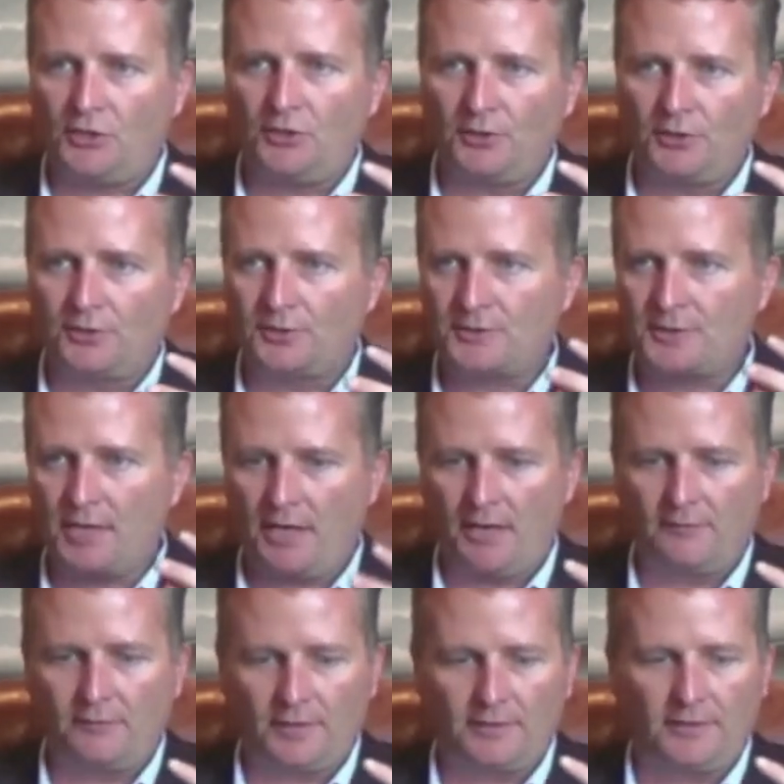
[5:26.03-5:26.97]
cures
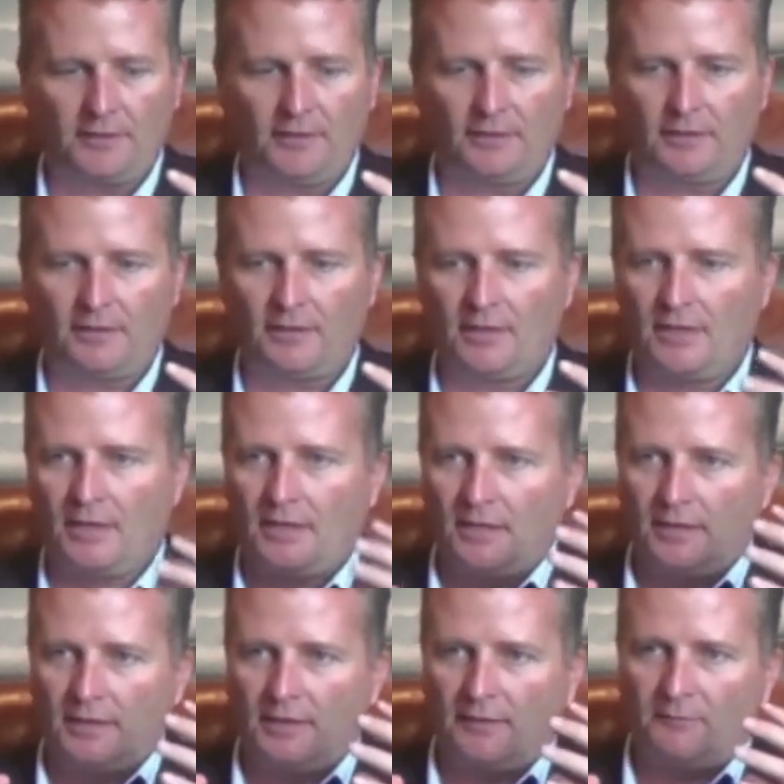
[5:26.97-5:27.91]
everything.
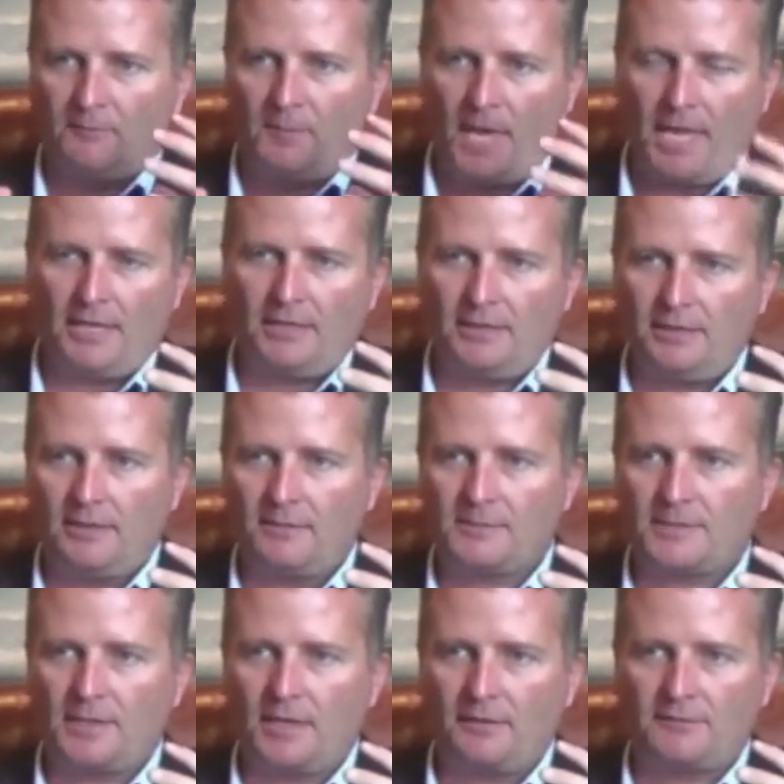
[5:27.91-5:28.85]
They've painted
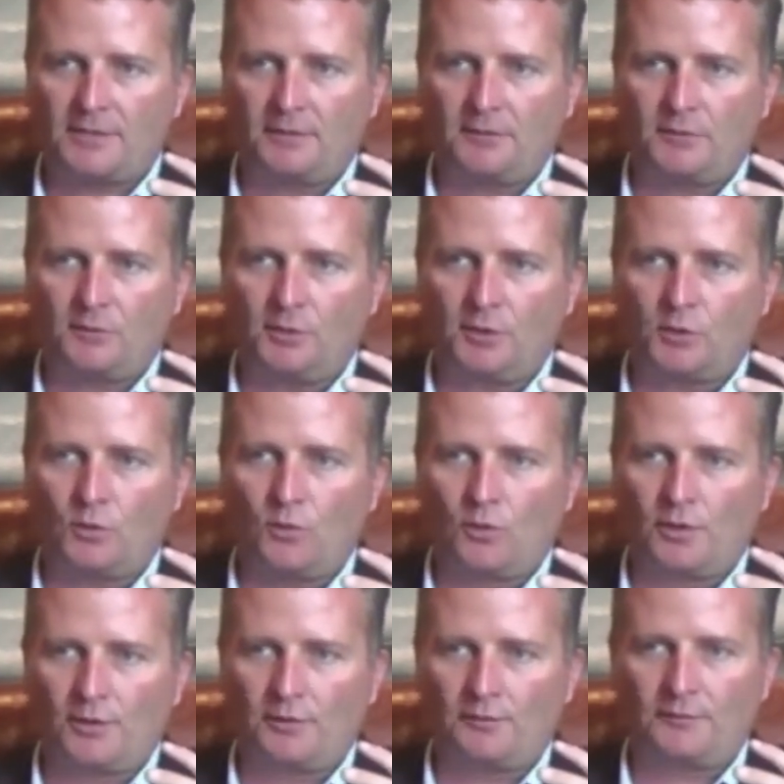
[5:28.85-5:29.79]
themselves into a
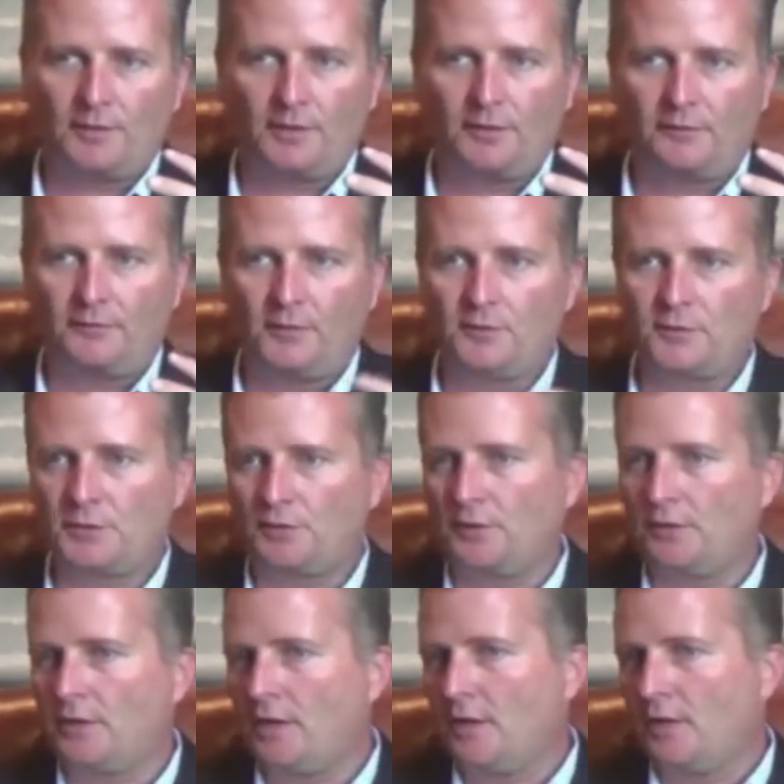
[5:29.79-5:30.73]
corner for their
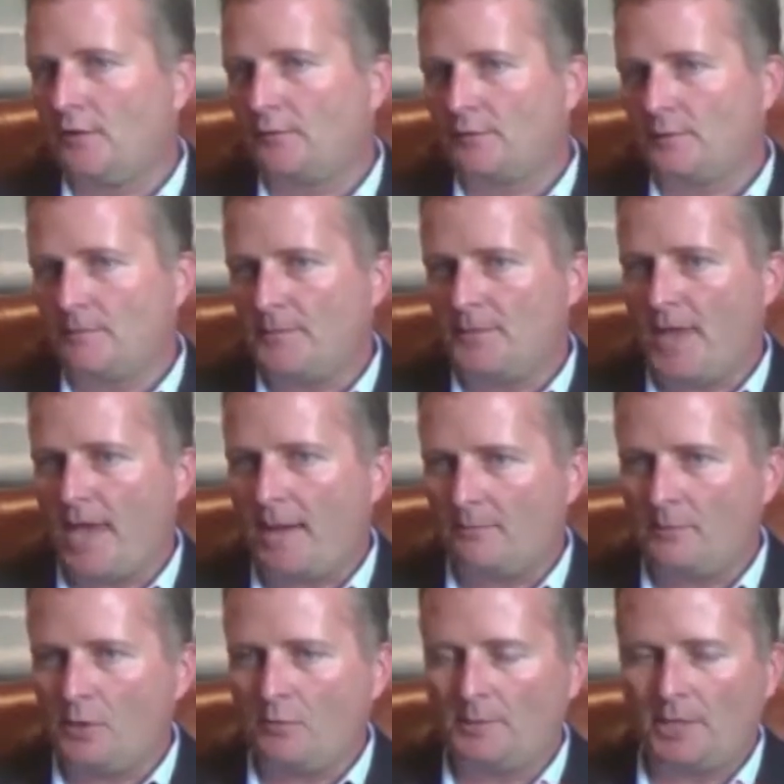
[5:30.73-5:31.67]
future from
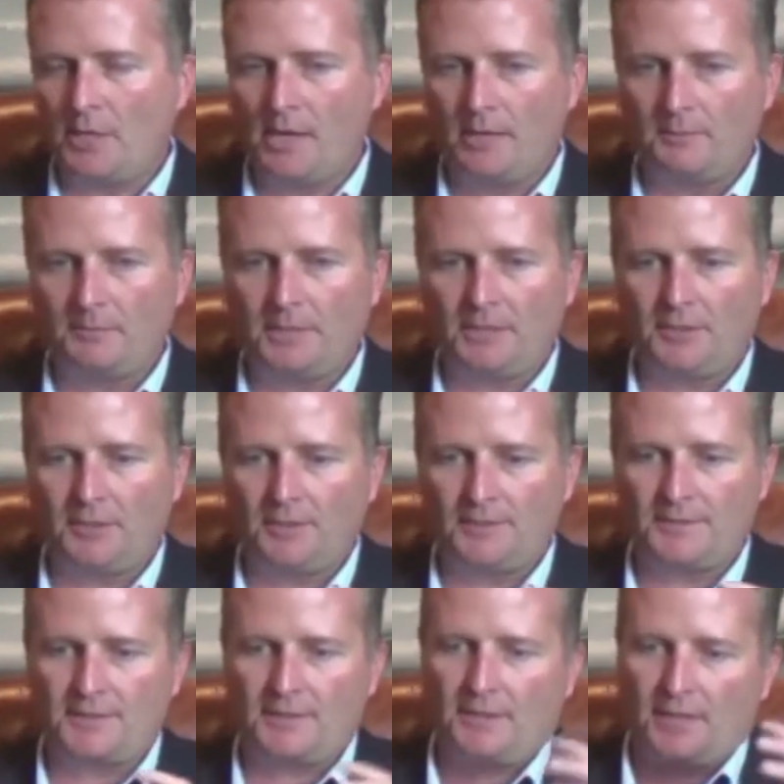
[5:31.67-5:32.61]
that moment on,
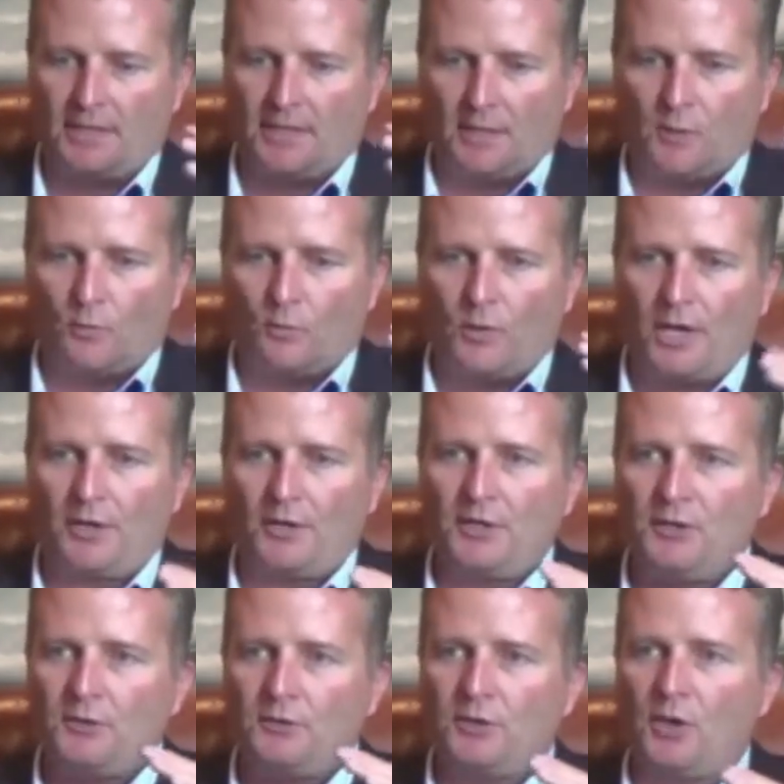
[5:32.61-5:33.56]
because where
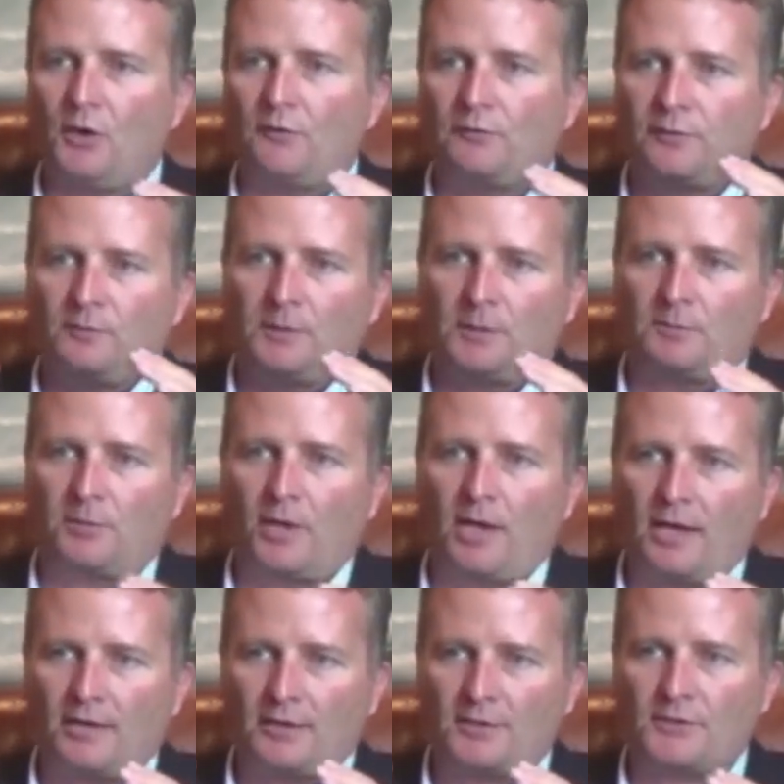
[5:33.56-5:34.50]
do you go from the
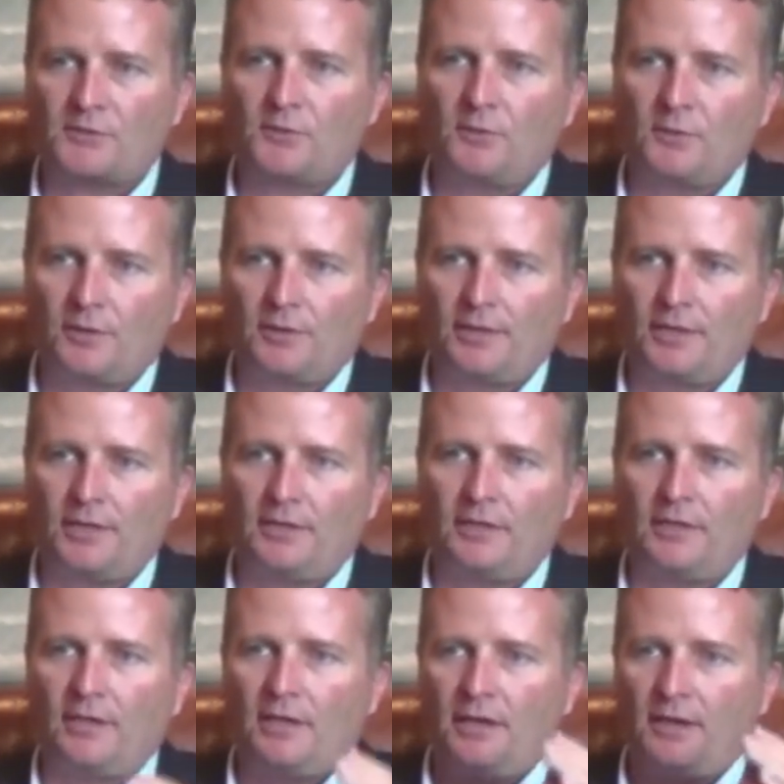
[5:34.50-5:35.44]
product
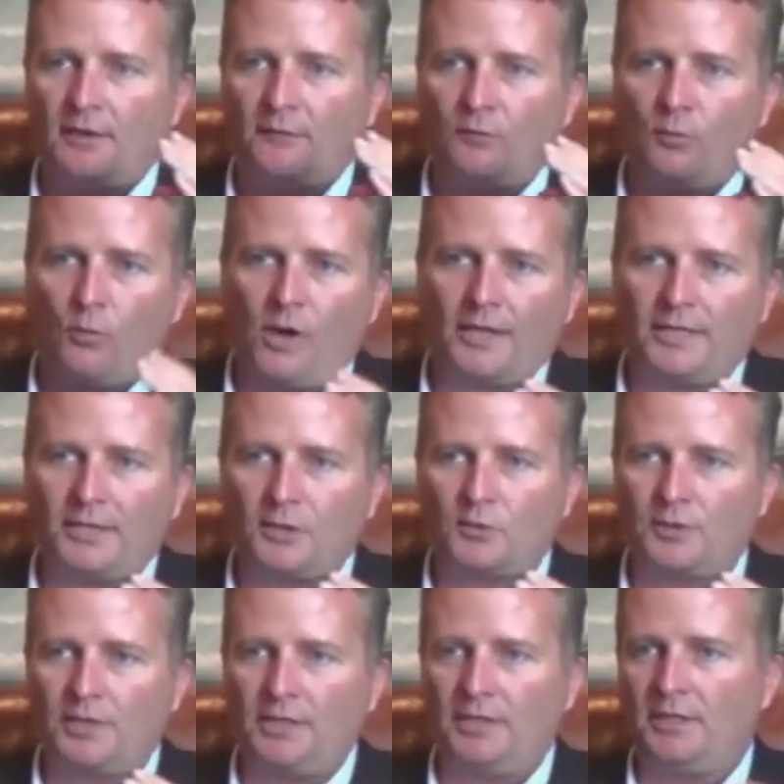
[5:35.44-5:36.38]
story of one
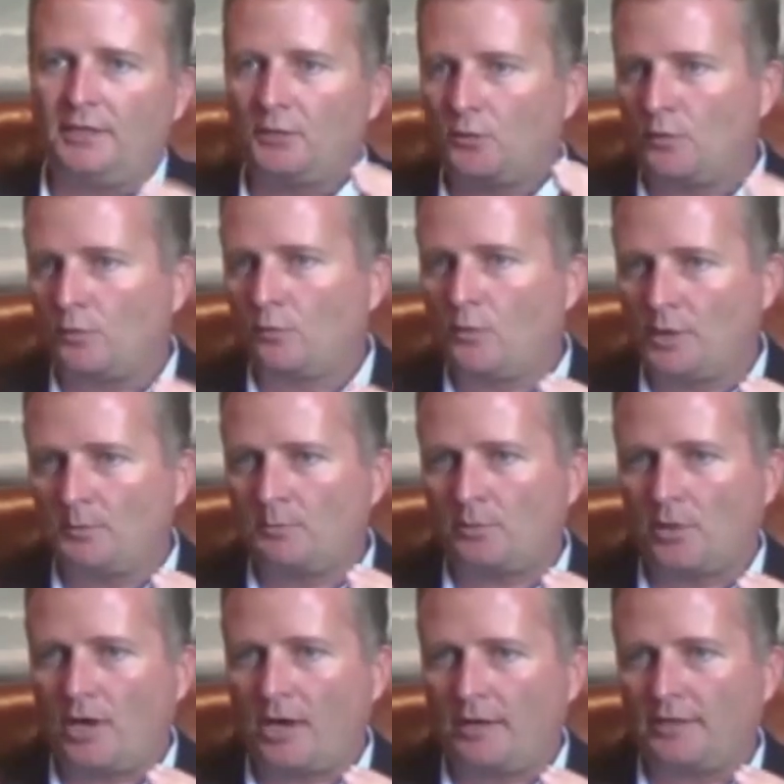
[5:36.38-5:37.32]
ingredient or one
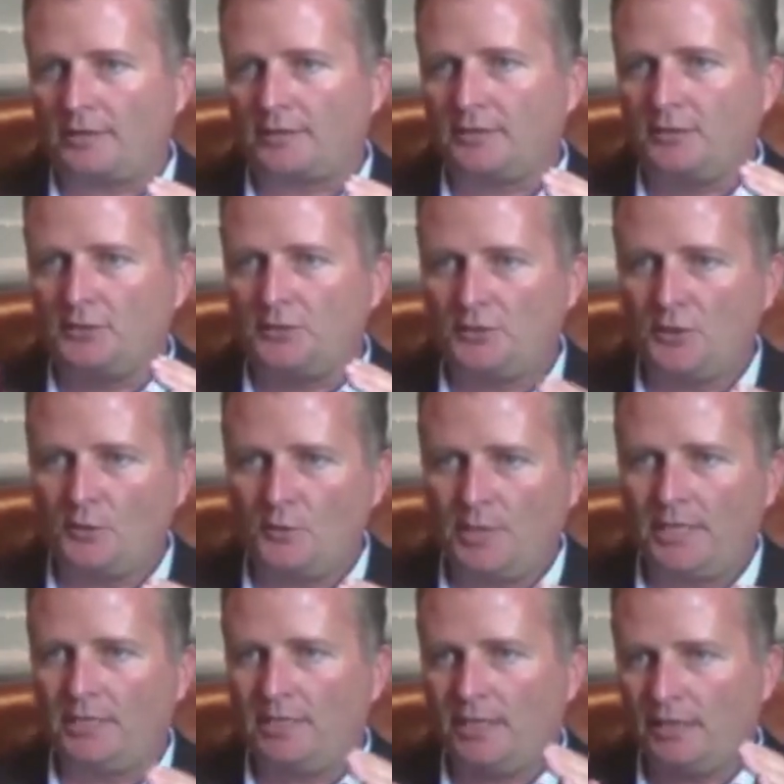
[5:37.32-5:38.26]
product
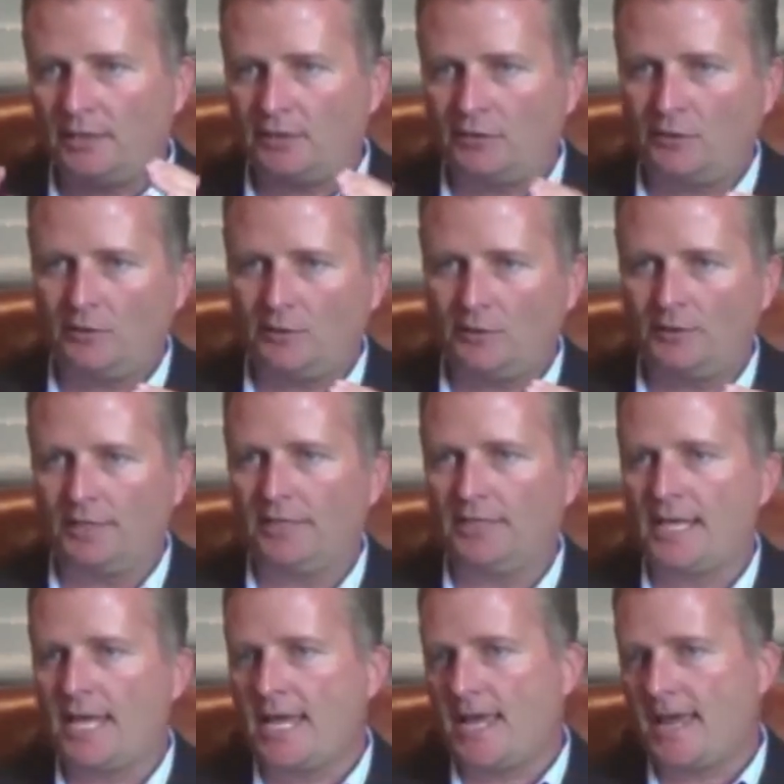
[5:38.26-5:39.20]
doing and
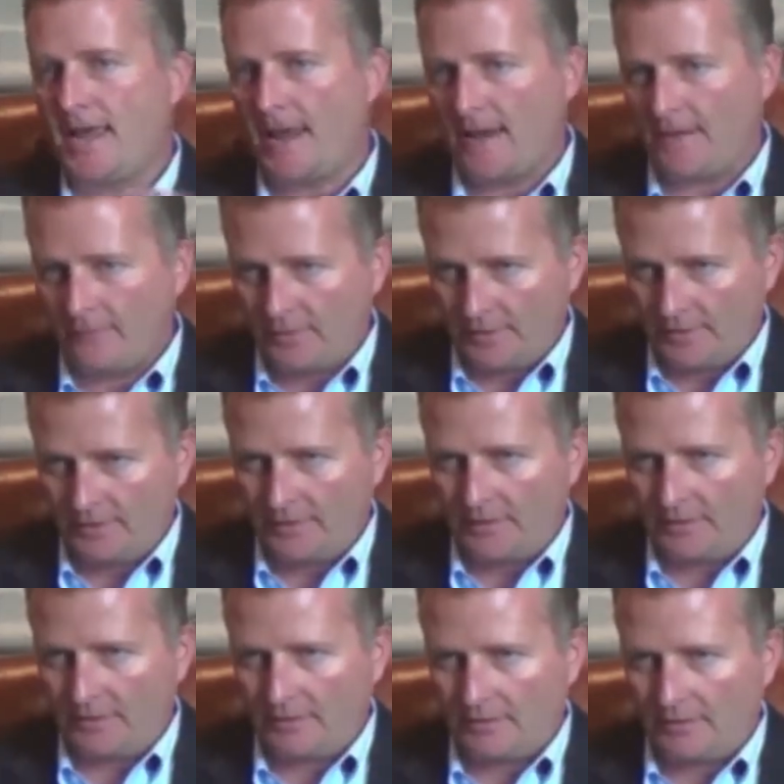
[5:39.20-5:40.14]
curing
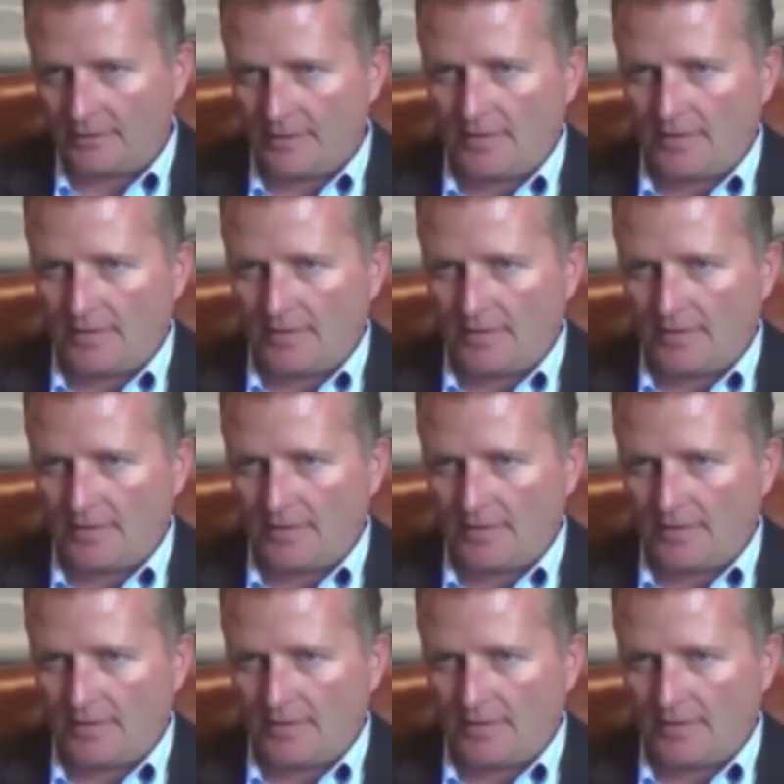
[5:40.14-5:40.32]
everything?